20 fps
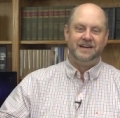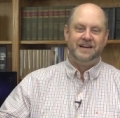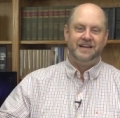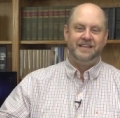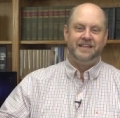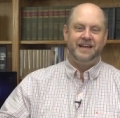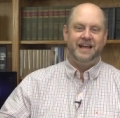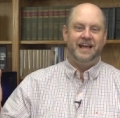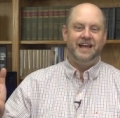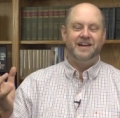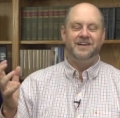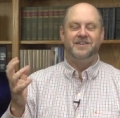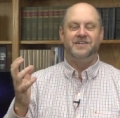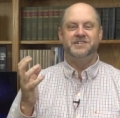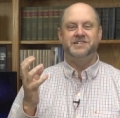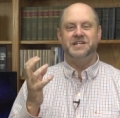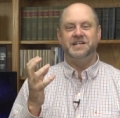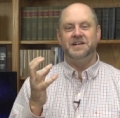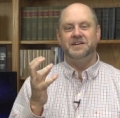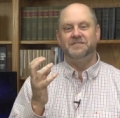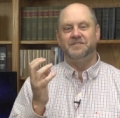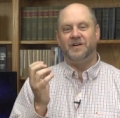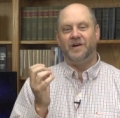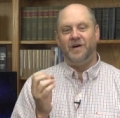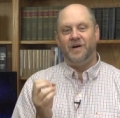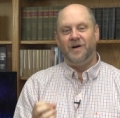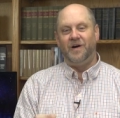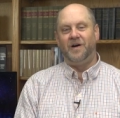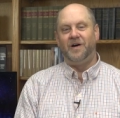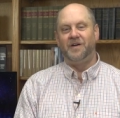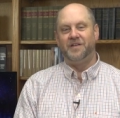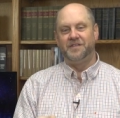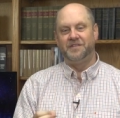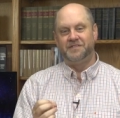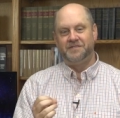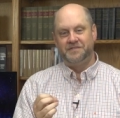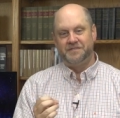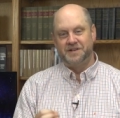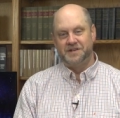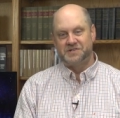The energy of all
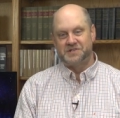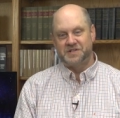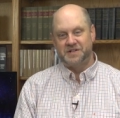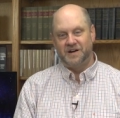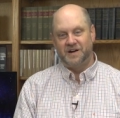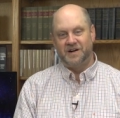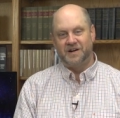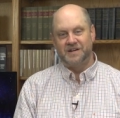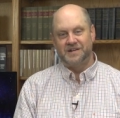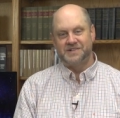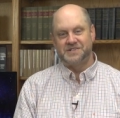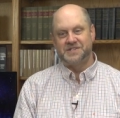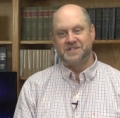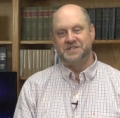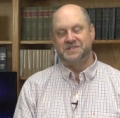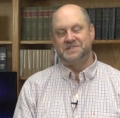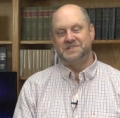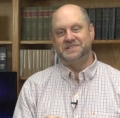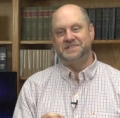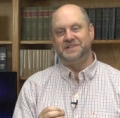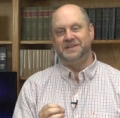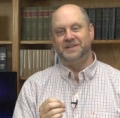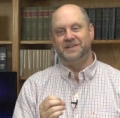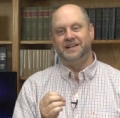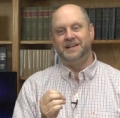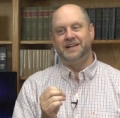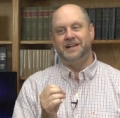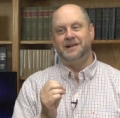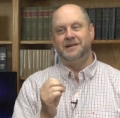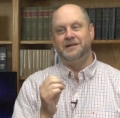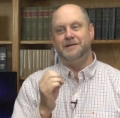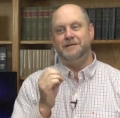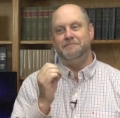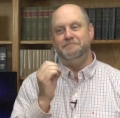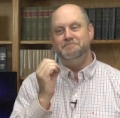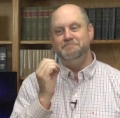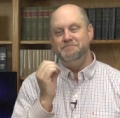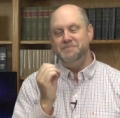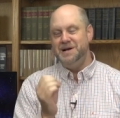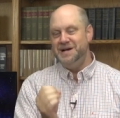of the stars is still an
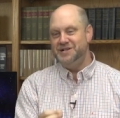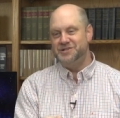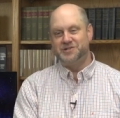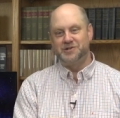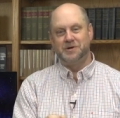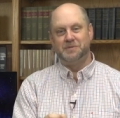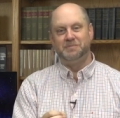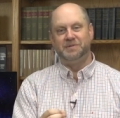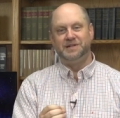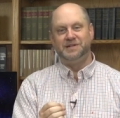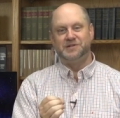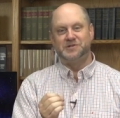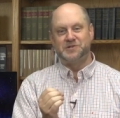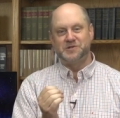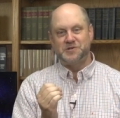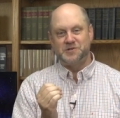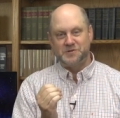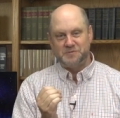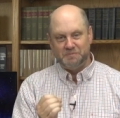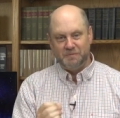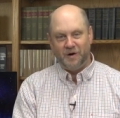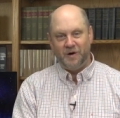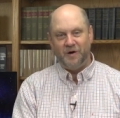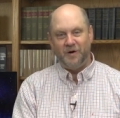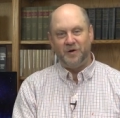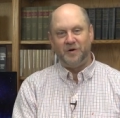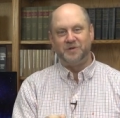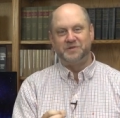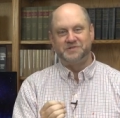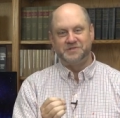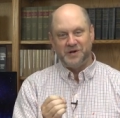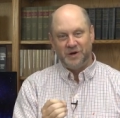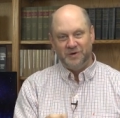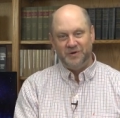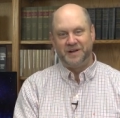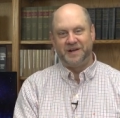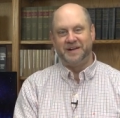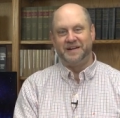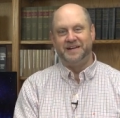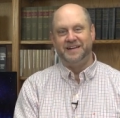immeasurably small
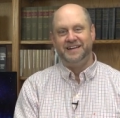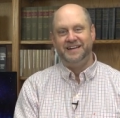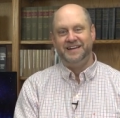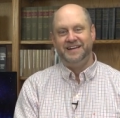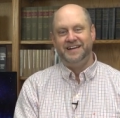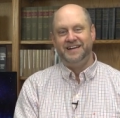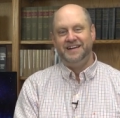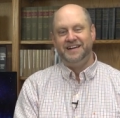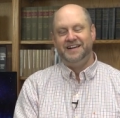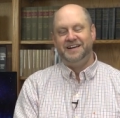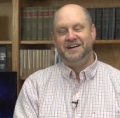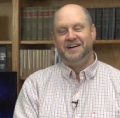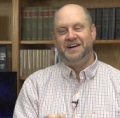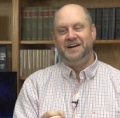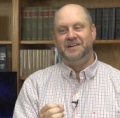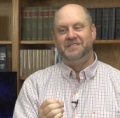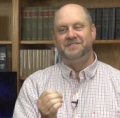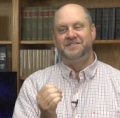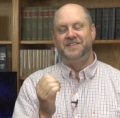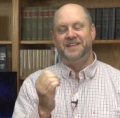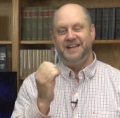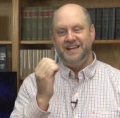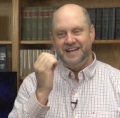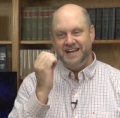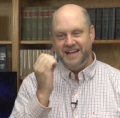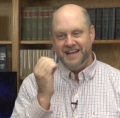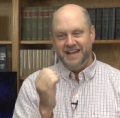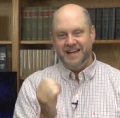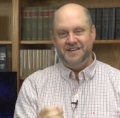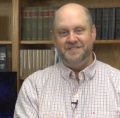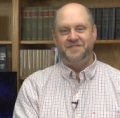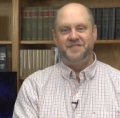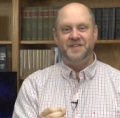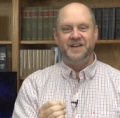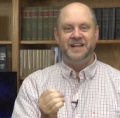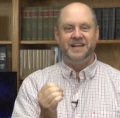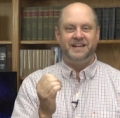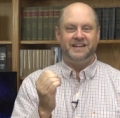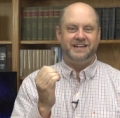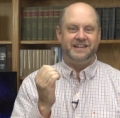token of the
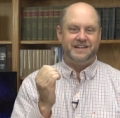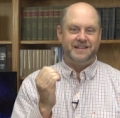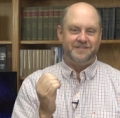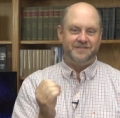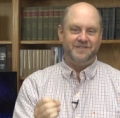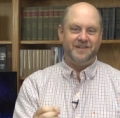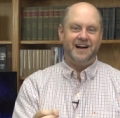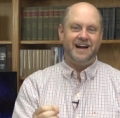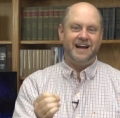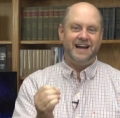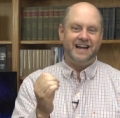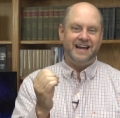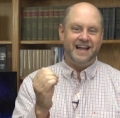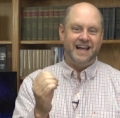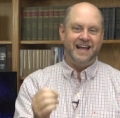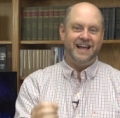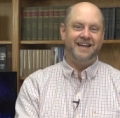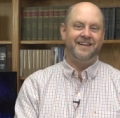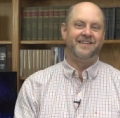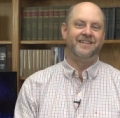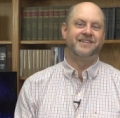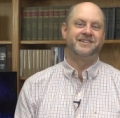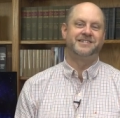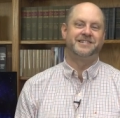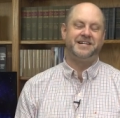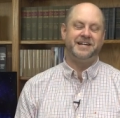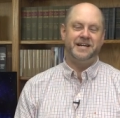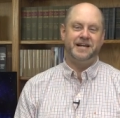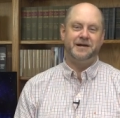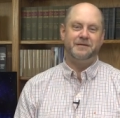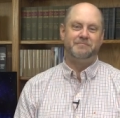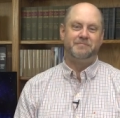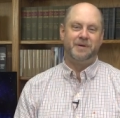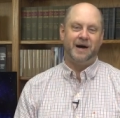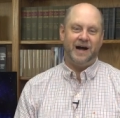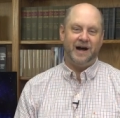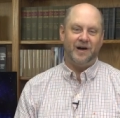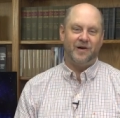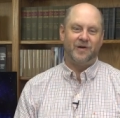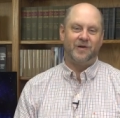infinite divine energy and
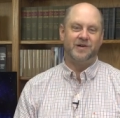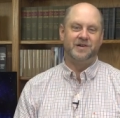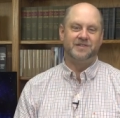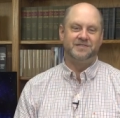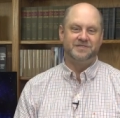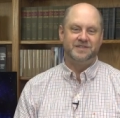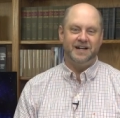power of